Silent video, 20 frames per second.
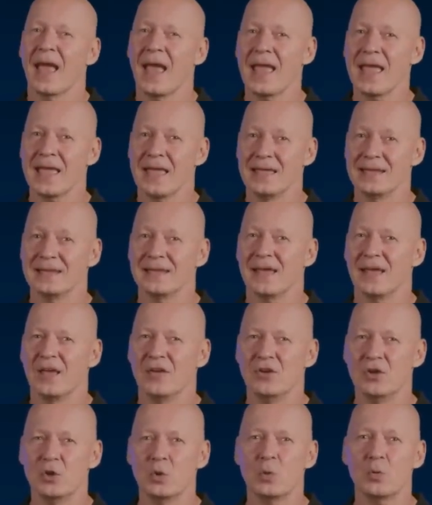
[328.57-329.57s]
and
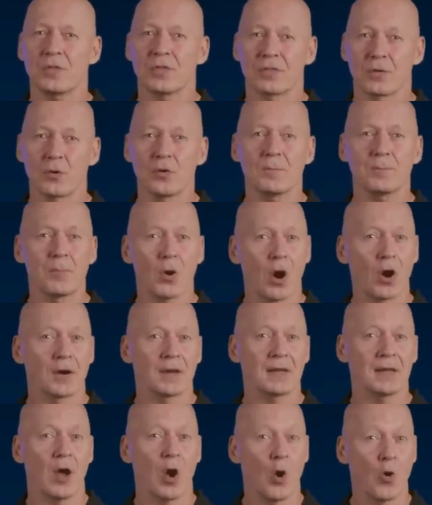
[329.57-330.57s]
a new
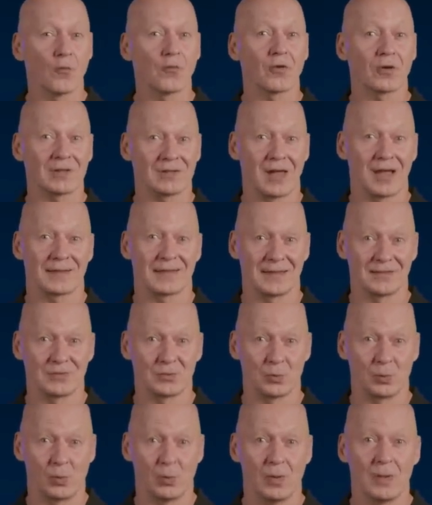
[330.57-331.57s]
third-party overclocking
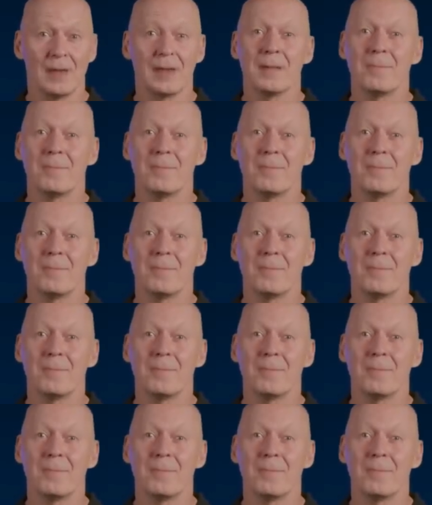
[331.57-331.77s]
tool